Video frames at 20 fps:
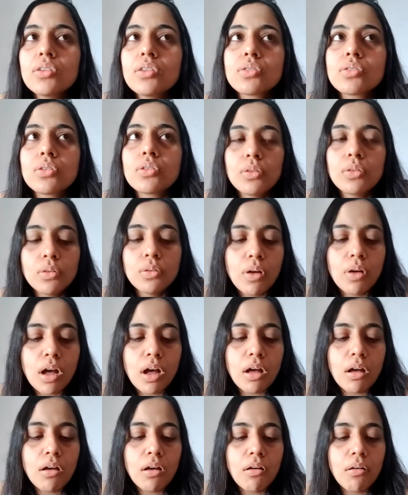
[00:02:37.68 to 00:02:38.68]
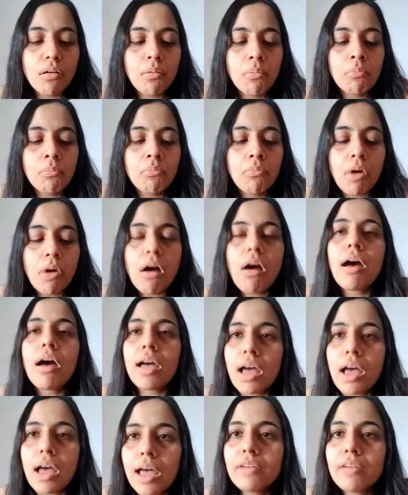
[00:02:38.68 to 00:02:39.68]
So
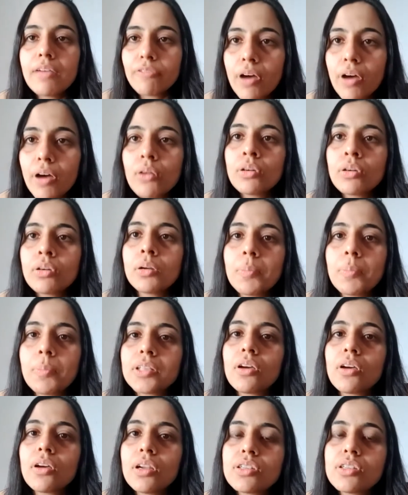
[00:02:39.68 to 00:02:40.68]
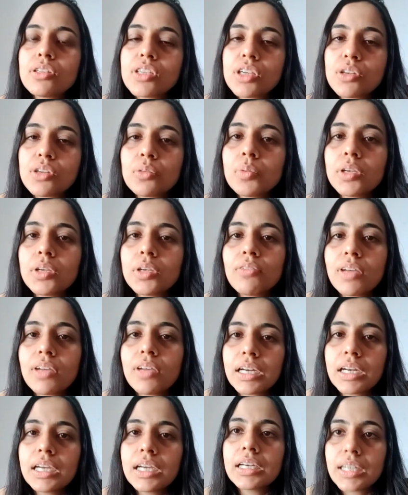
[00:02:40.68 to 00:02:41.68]
I found the pathology to be
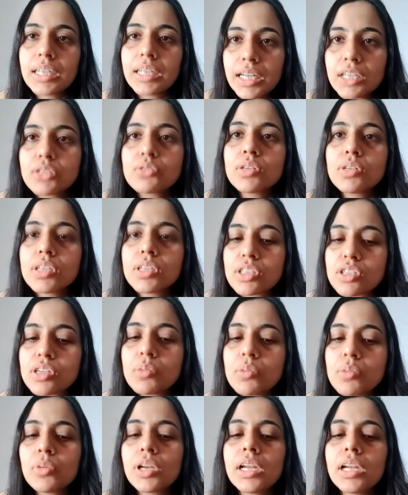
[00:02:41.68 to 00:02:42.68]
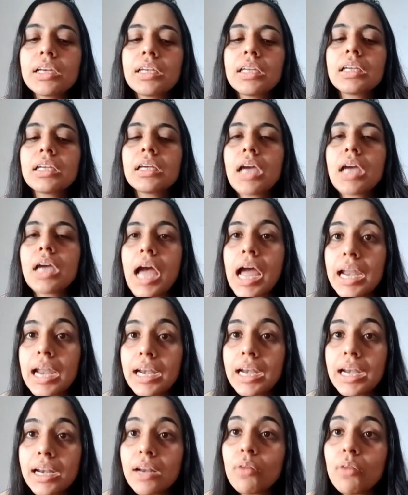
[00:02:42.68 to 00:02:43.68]
very intellectually stimulating
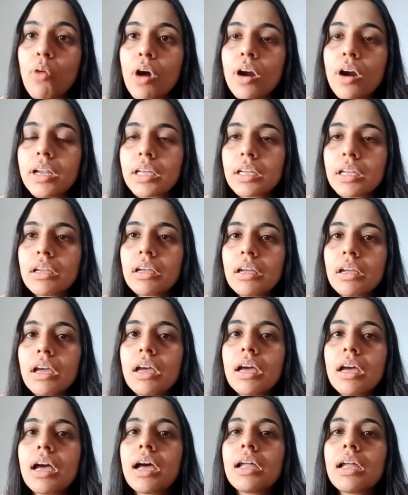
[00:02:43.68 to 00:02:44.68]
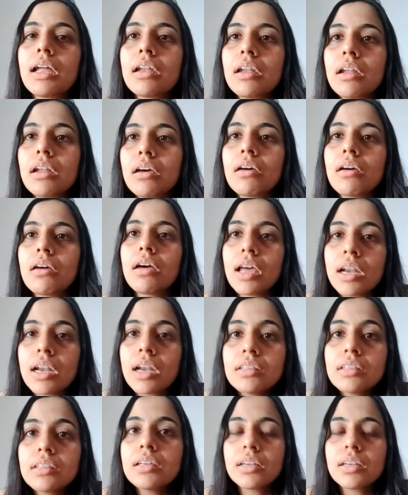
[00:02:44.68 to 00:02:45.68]
and rewarding. And
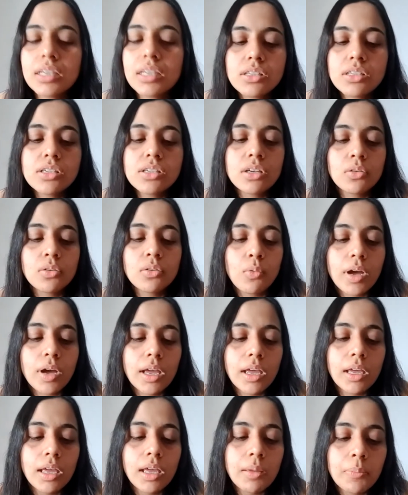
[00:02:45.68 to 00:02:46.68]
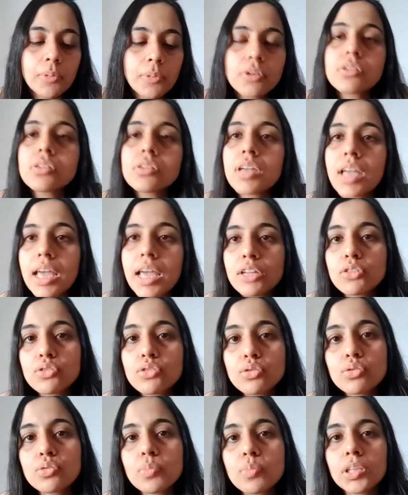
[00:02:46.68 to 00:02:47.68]
another reason why a person can
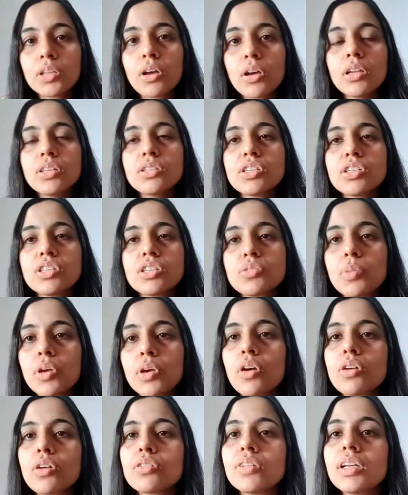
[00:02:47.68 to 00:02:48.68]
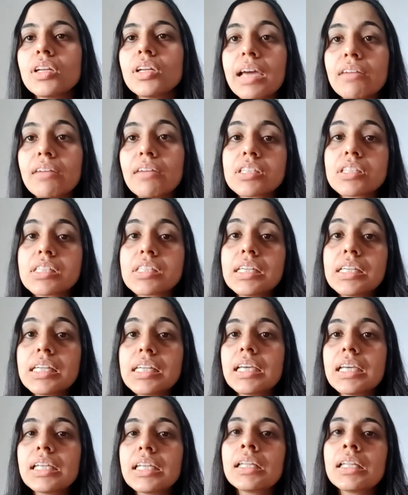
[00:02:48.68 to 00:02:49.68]
choose pathology is because of the
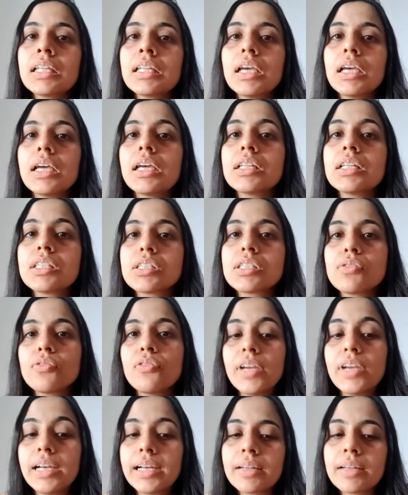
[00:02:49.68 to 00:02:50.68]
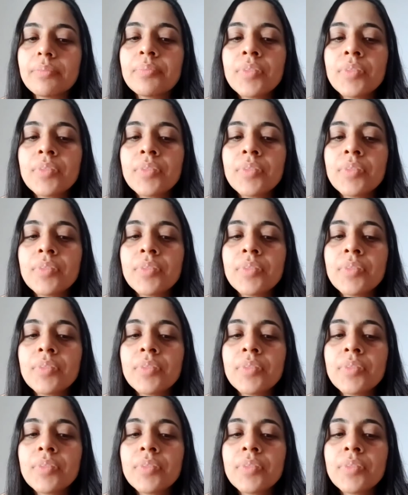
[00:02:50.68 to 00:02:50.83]
diversity in its field.